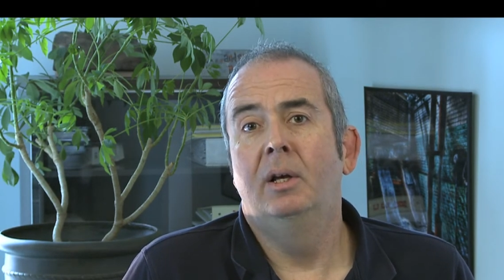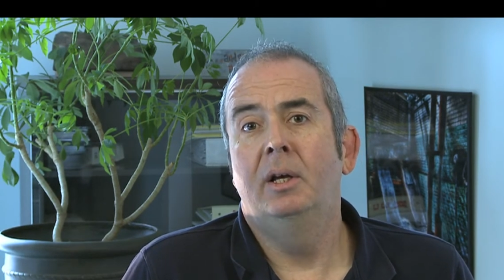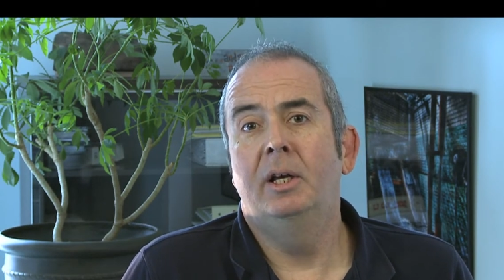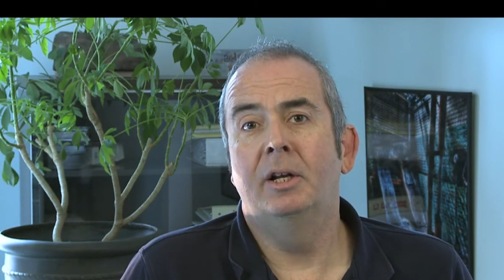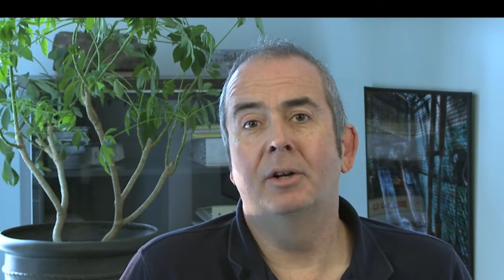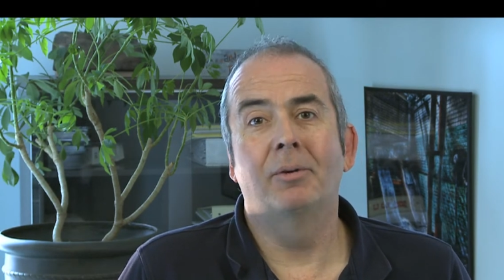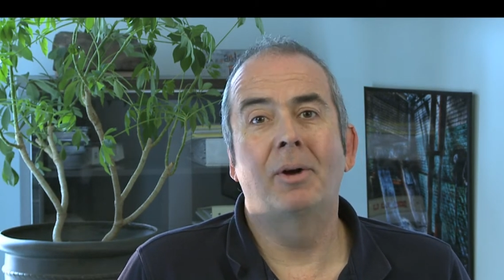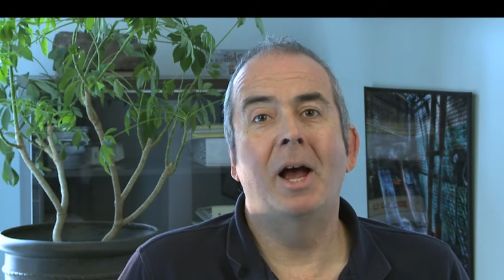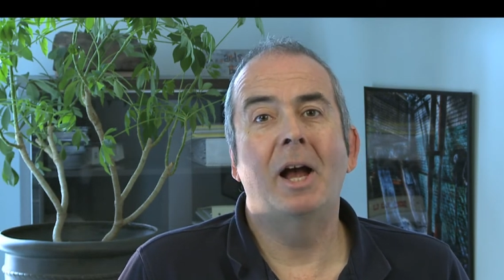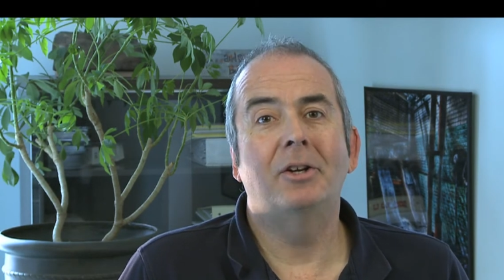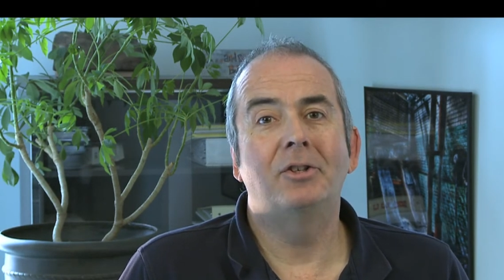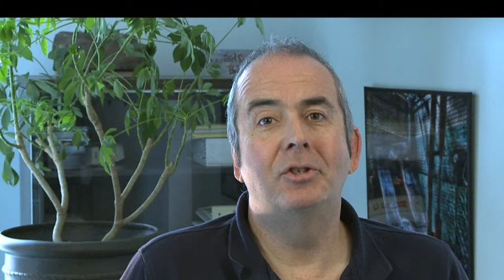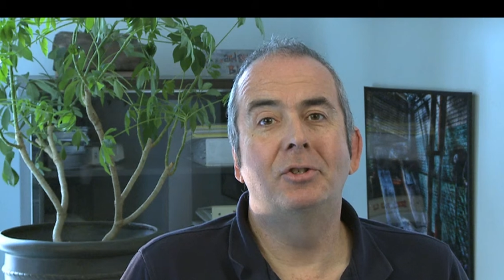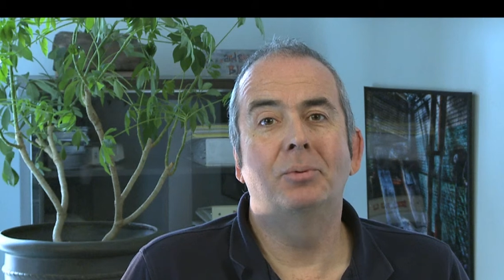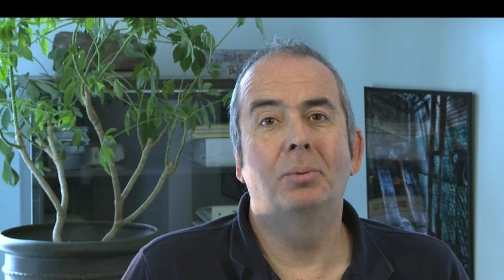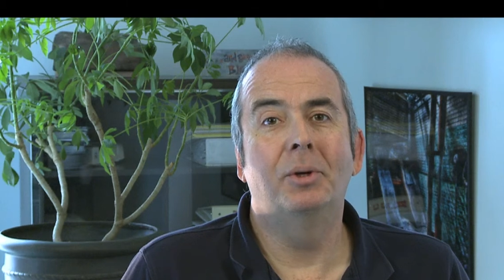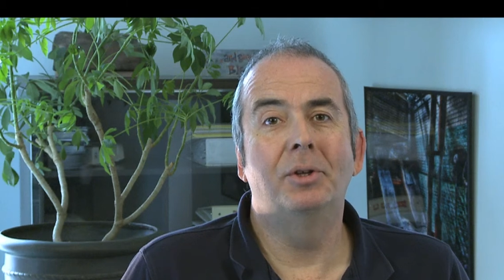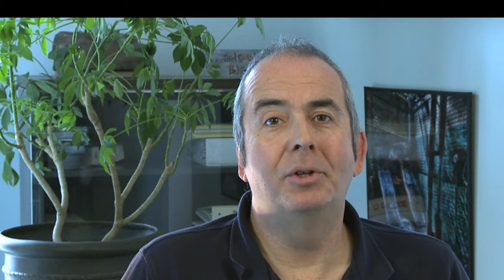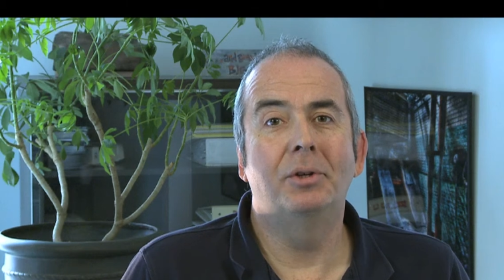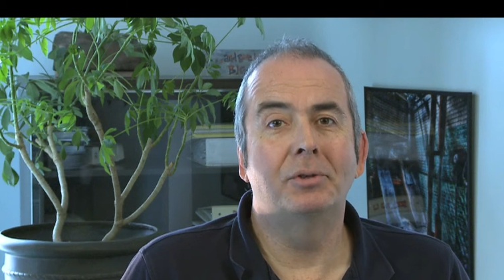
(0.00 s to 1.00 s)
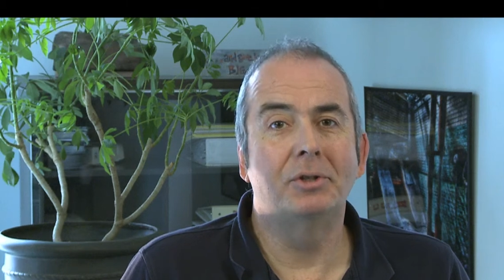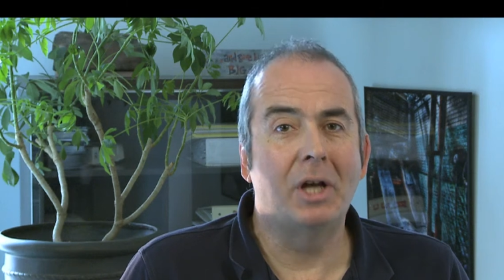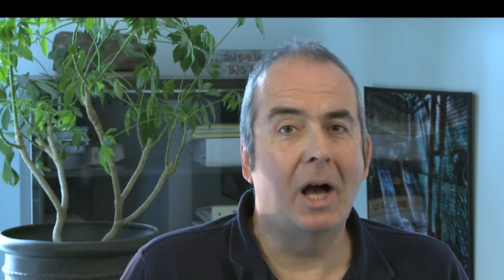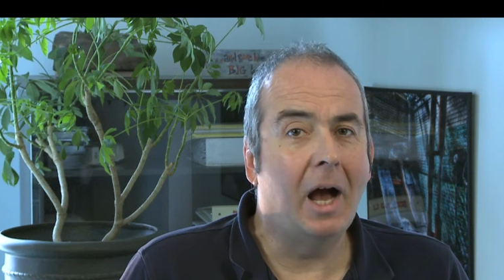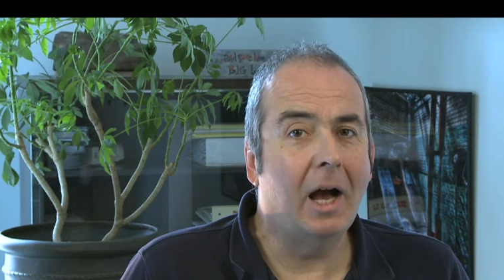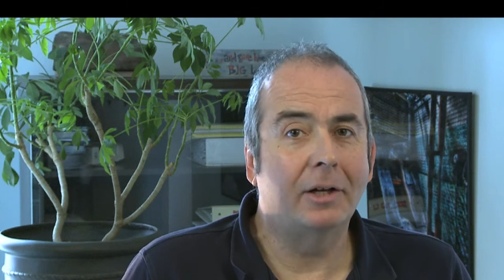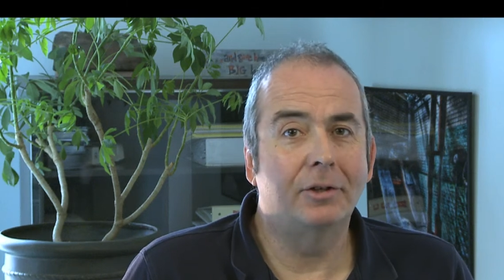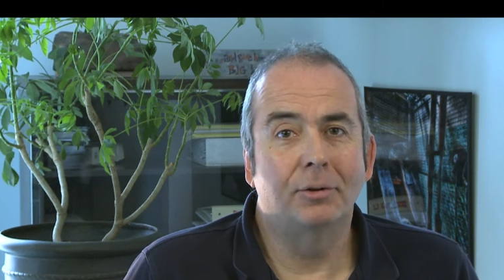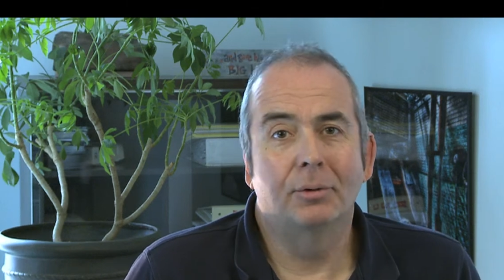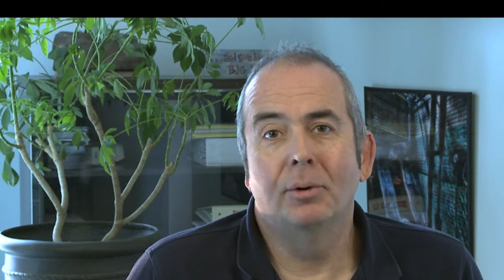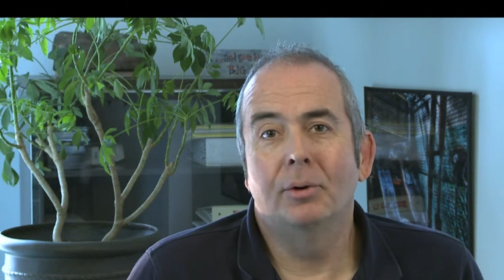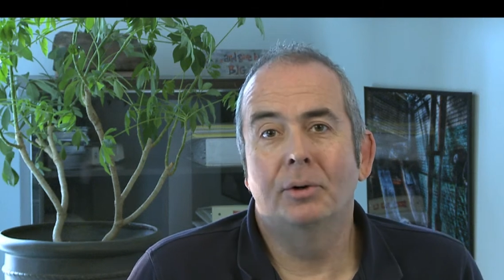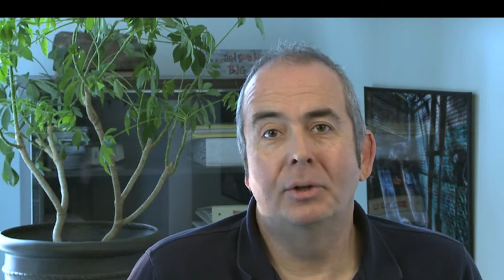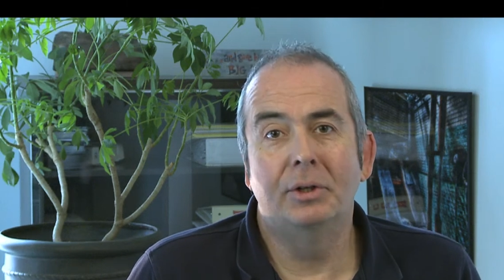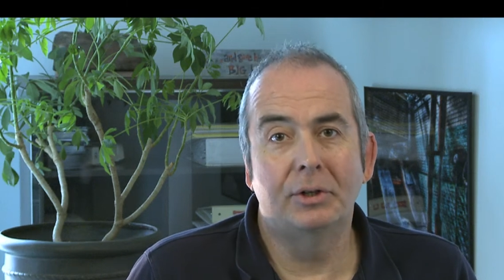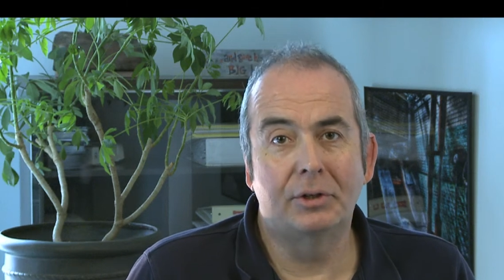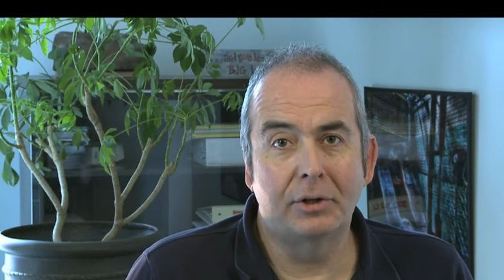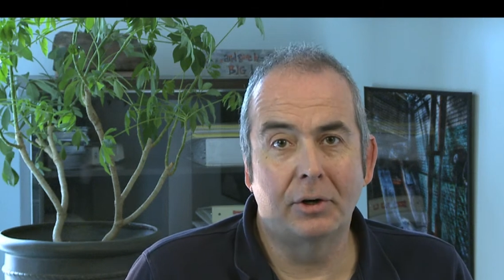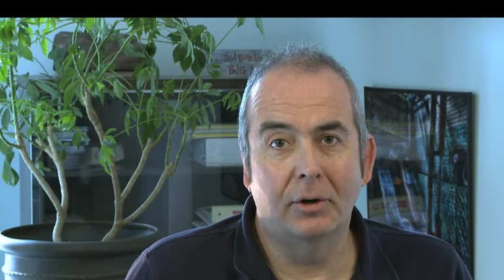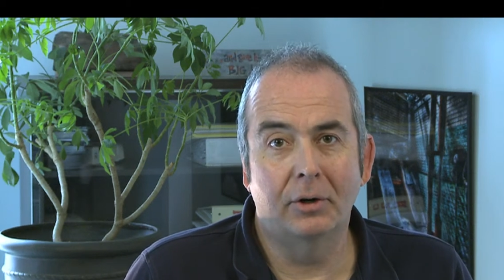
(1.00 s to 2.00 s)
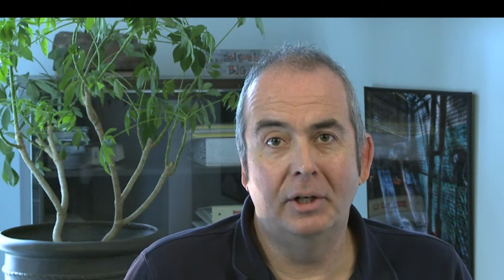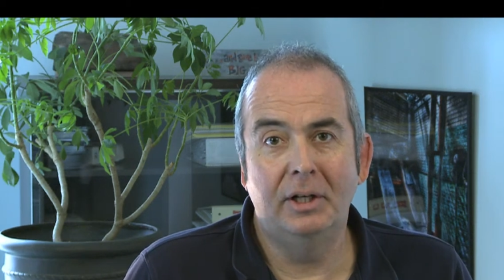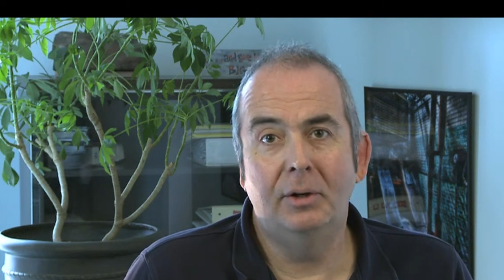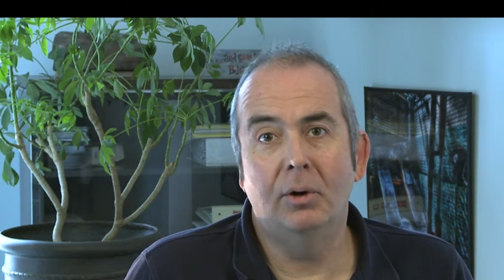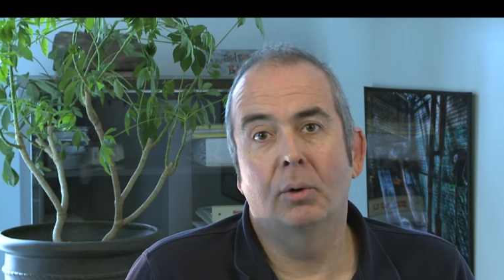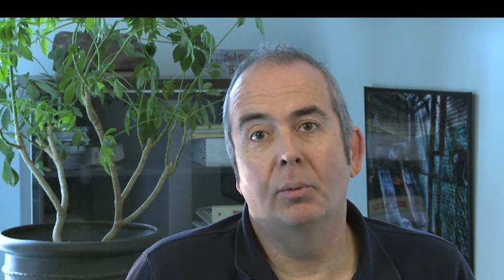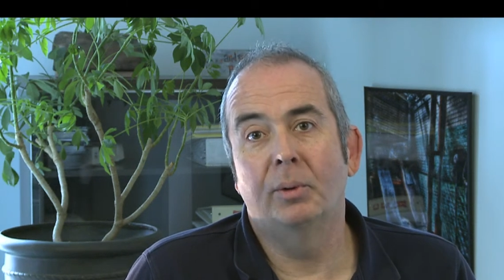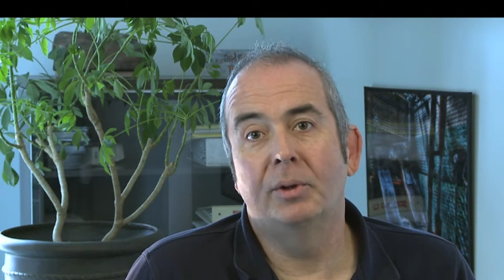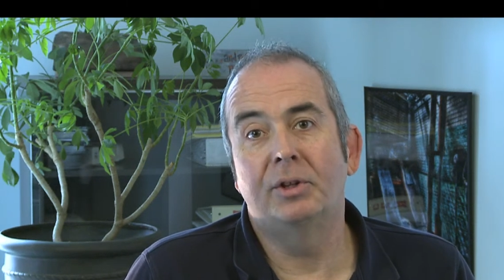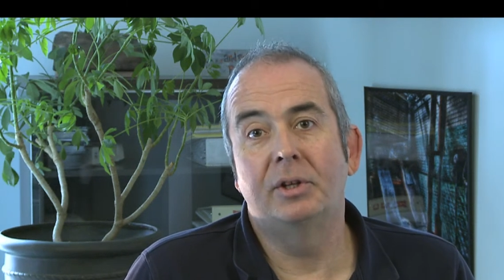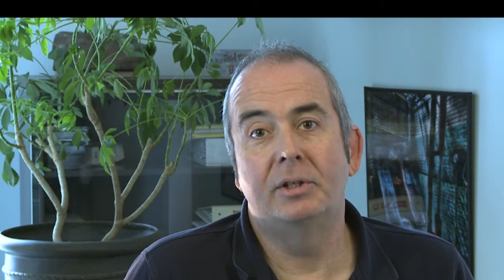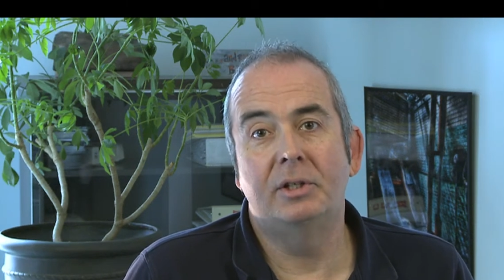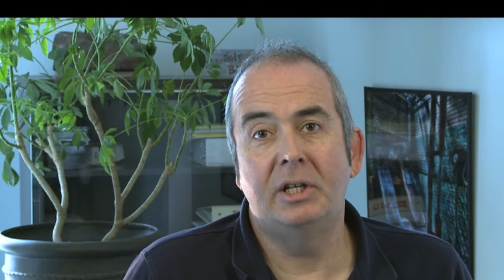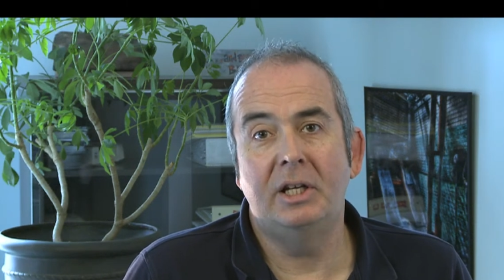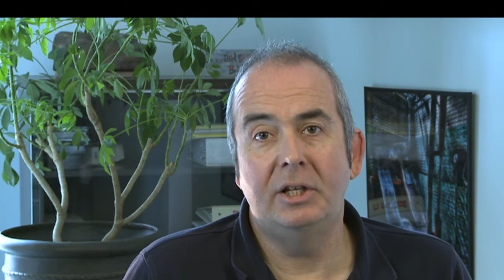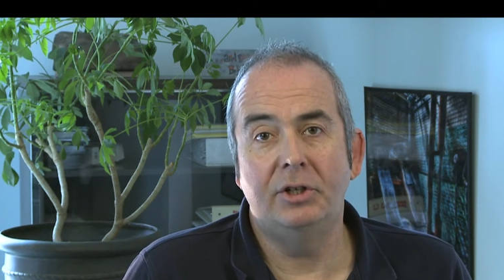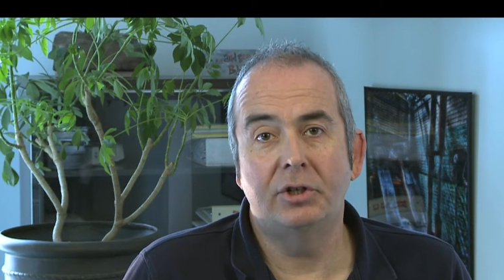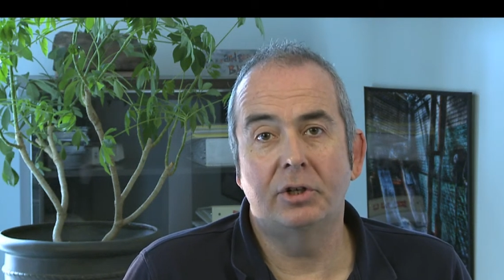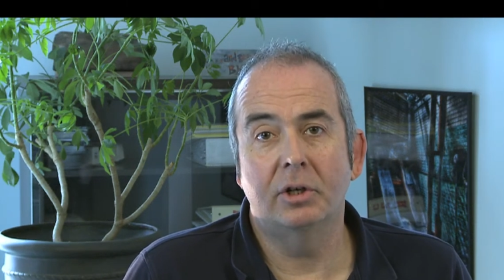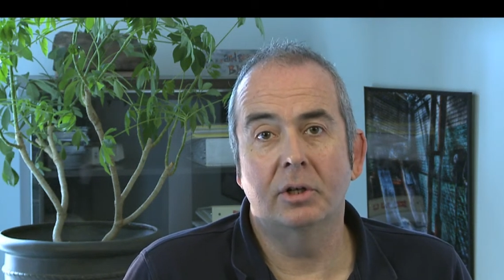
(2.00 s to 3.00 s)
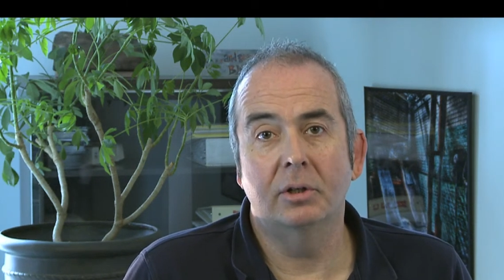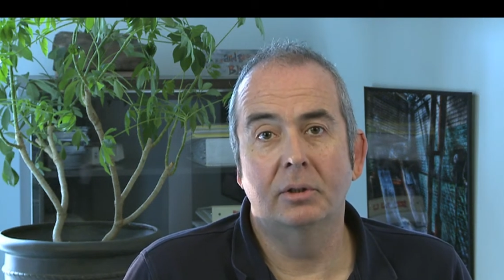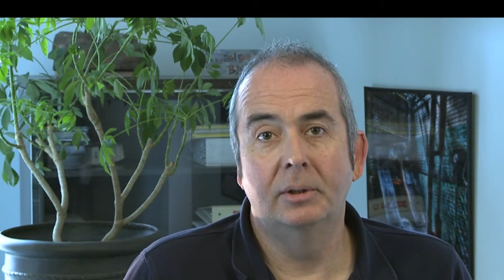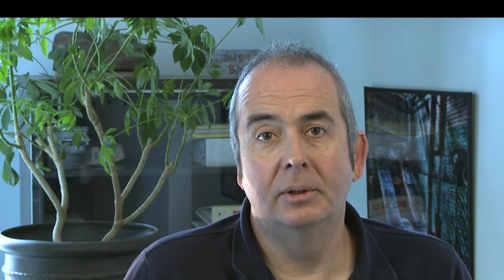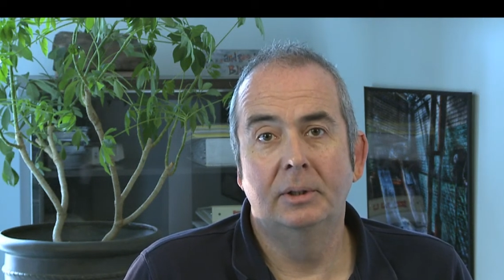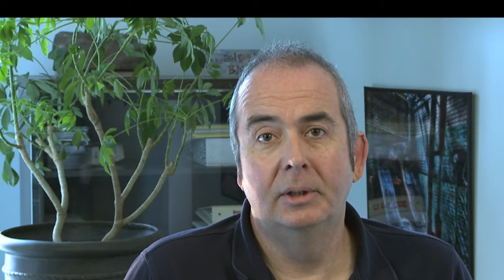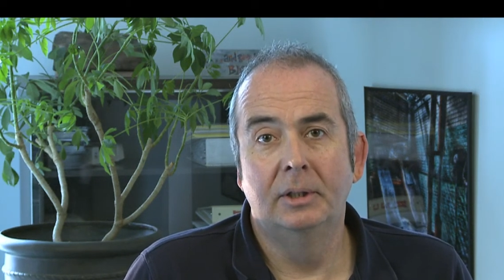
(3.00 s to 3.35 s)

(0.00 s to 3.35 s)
interactions with your doctor or an attorney or with a teacher.